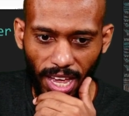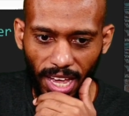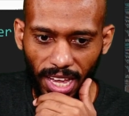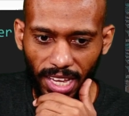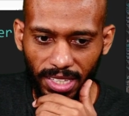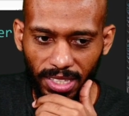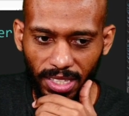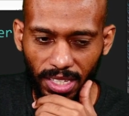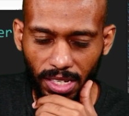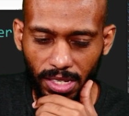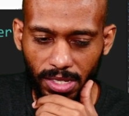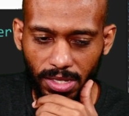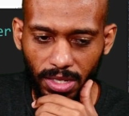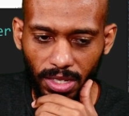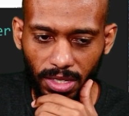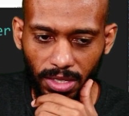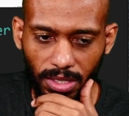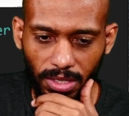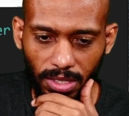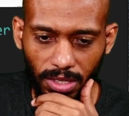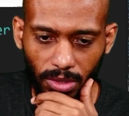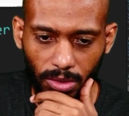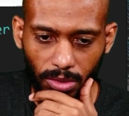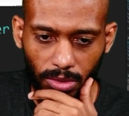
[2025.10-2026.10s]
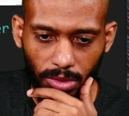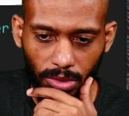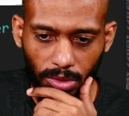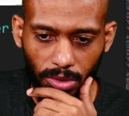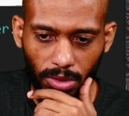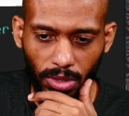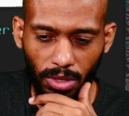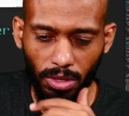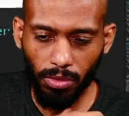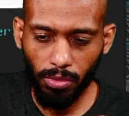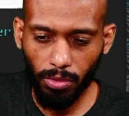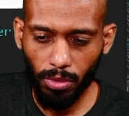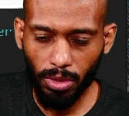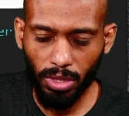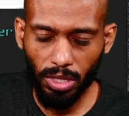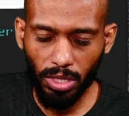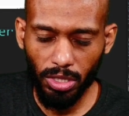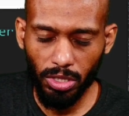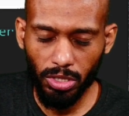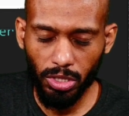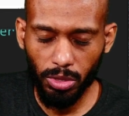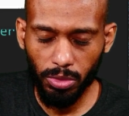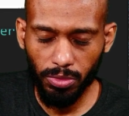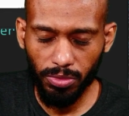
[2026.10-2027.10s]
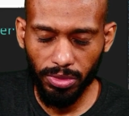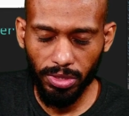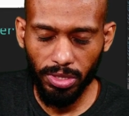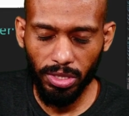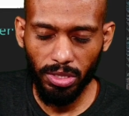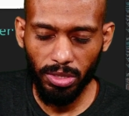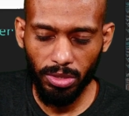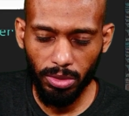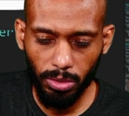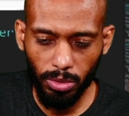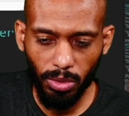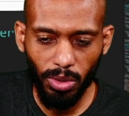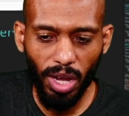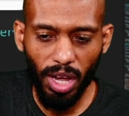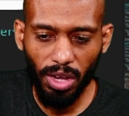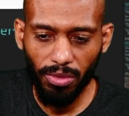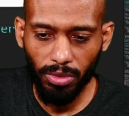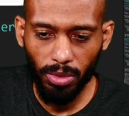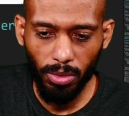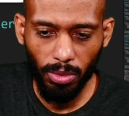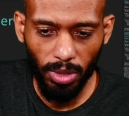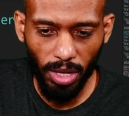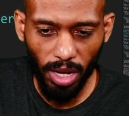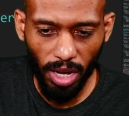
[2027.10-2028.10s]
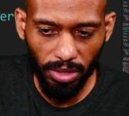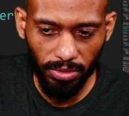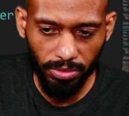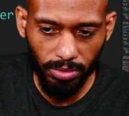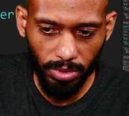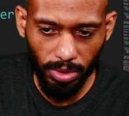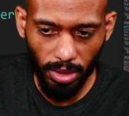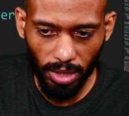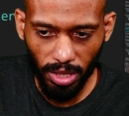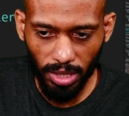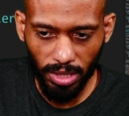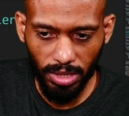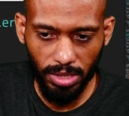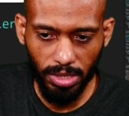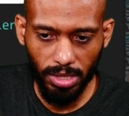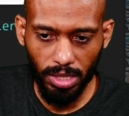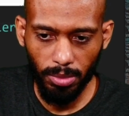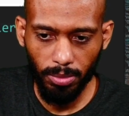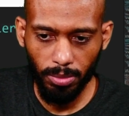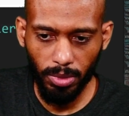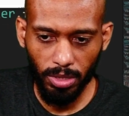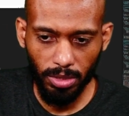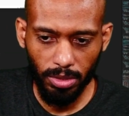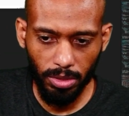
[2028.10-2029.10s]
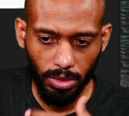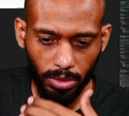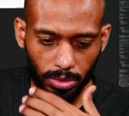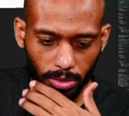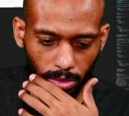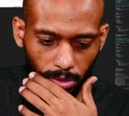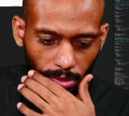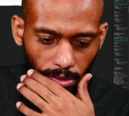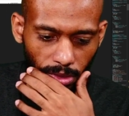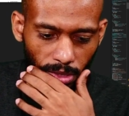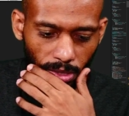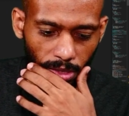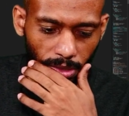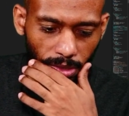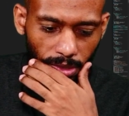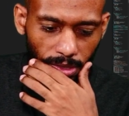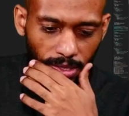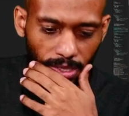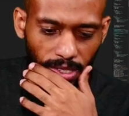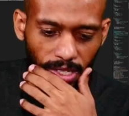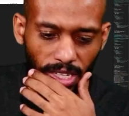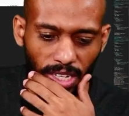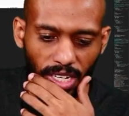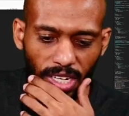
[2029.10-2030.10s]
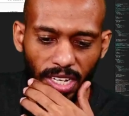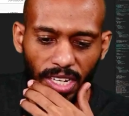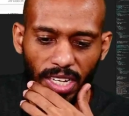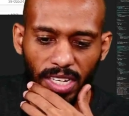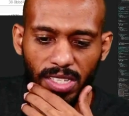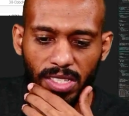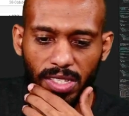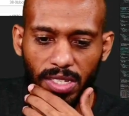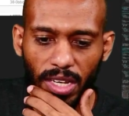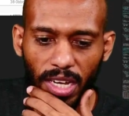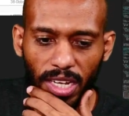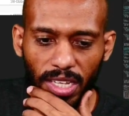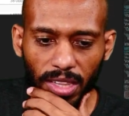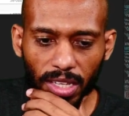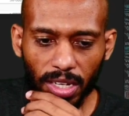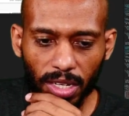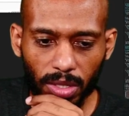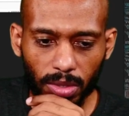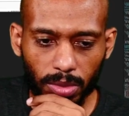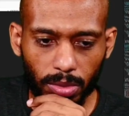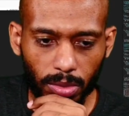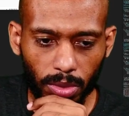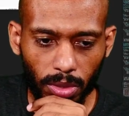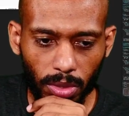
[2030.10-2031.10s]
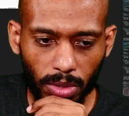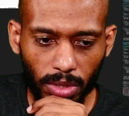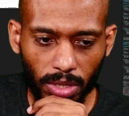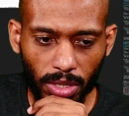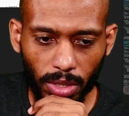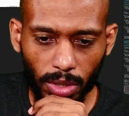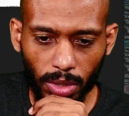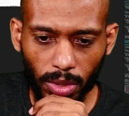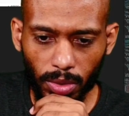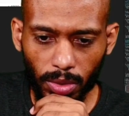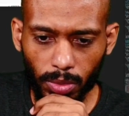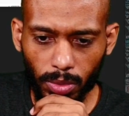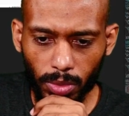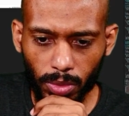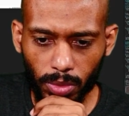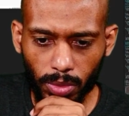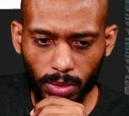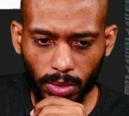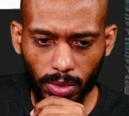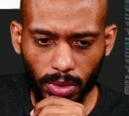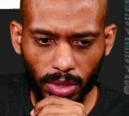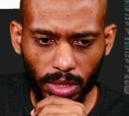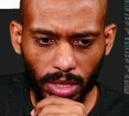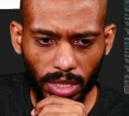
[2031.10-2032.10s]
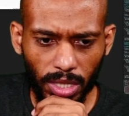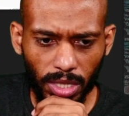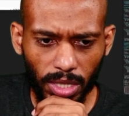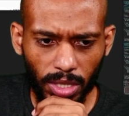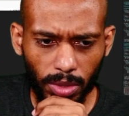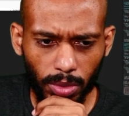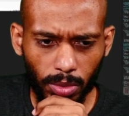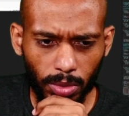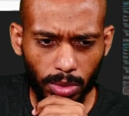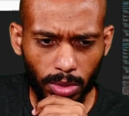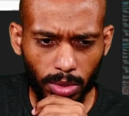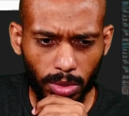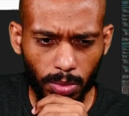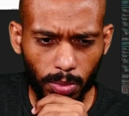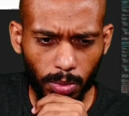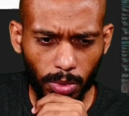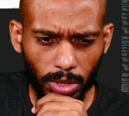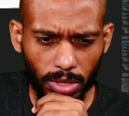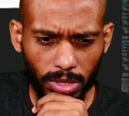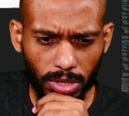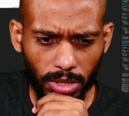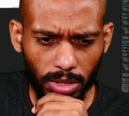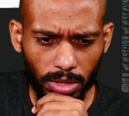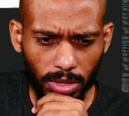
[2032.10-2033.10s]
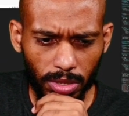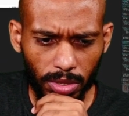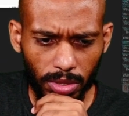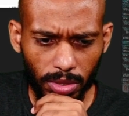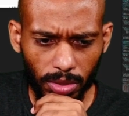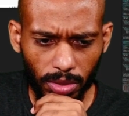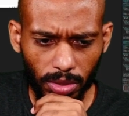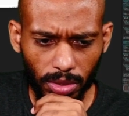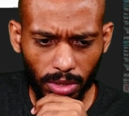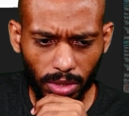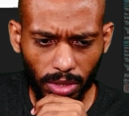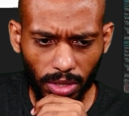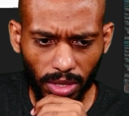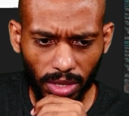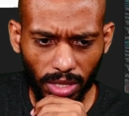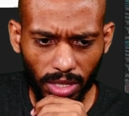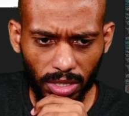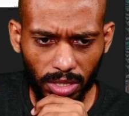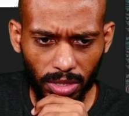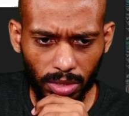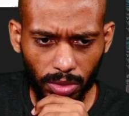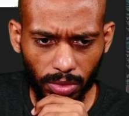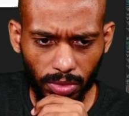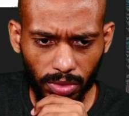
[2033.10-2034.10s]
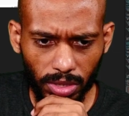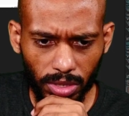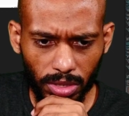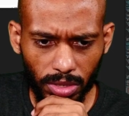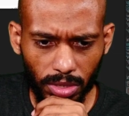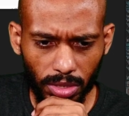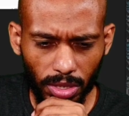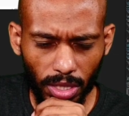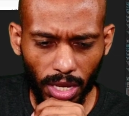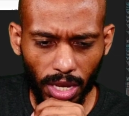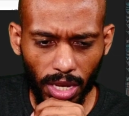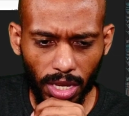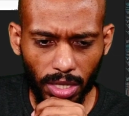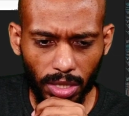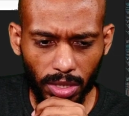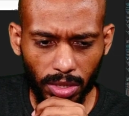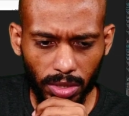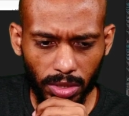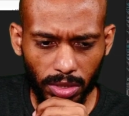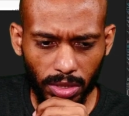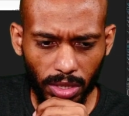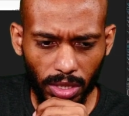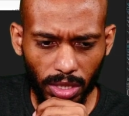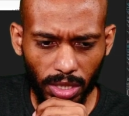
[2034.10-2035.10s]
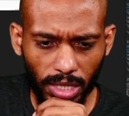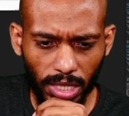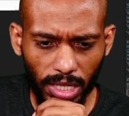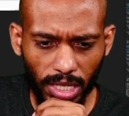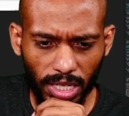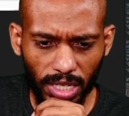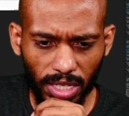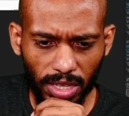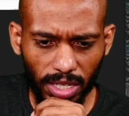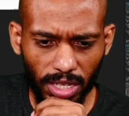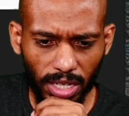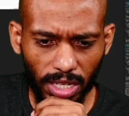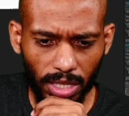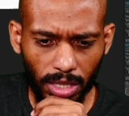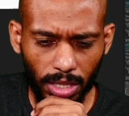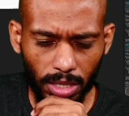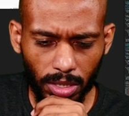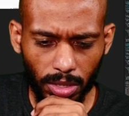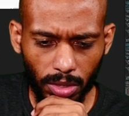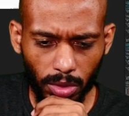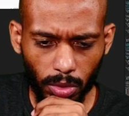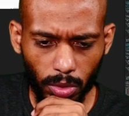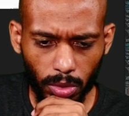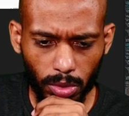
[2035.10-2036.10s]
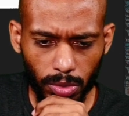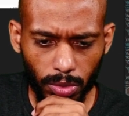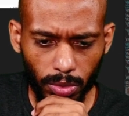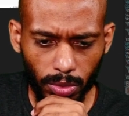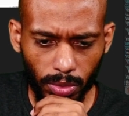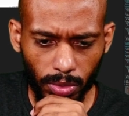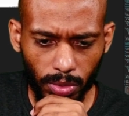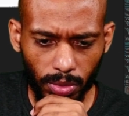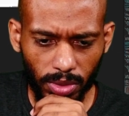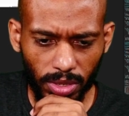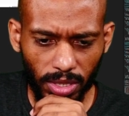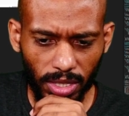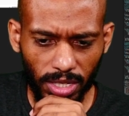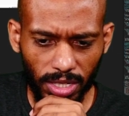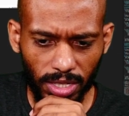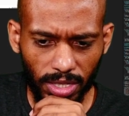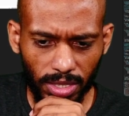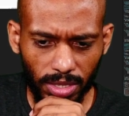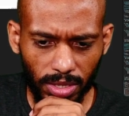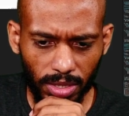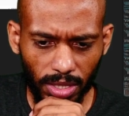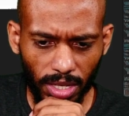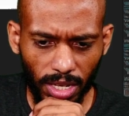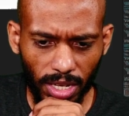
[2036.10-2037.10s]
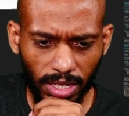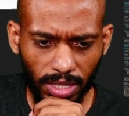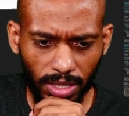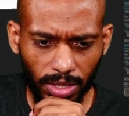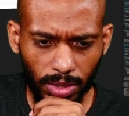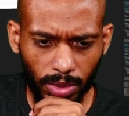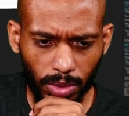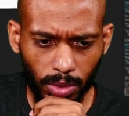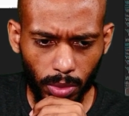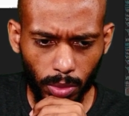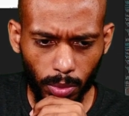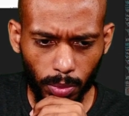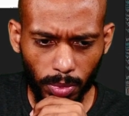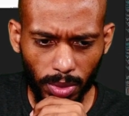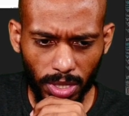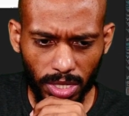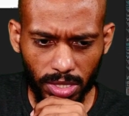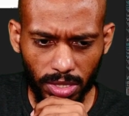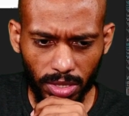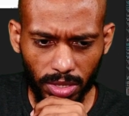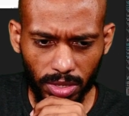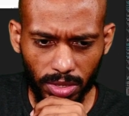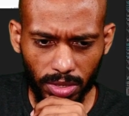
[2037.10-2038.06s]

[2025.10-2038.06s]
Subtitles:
text editing controller. For each field you will have to a separate controller. Inside the controller you dispose it on the end of it, and in the editing also you click it and you pass it,